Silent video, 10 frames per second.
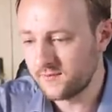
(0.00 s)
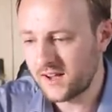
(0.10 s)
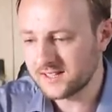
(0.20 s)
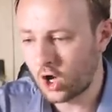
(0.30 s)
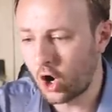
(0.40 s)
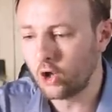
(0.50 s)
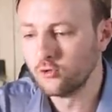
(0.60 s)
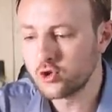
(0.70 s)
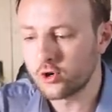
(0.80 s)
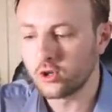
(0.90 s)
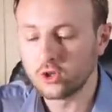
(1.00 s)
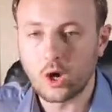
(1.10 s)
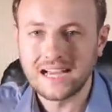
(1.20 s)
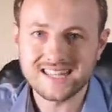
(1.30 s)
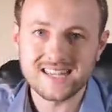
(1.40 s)
In fact,
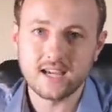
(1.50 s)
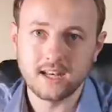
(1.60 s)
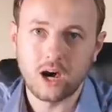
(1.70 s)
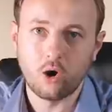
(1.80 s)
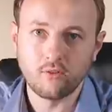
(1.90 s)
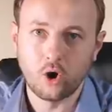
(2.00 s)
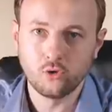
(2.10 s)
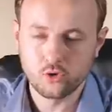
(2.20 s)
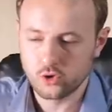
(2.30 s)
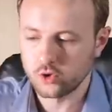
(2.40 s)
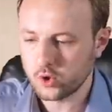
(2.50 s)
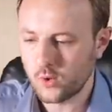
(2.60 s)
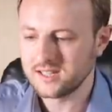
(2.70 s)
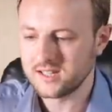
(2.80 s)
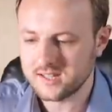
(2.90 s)
119 out of
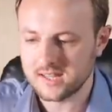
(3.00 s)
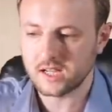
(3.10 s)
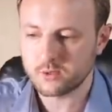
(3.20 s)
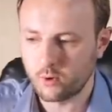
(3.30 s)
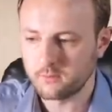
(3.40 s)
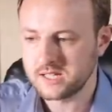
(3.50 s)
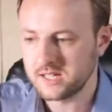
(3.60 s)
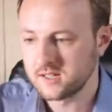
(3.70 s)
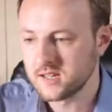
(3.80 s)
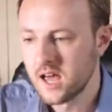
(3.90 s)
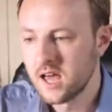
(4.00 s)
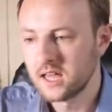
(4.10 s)
126 properties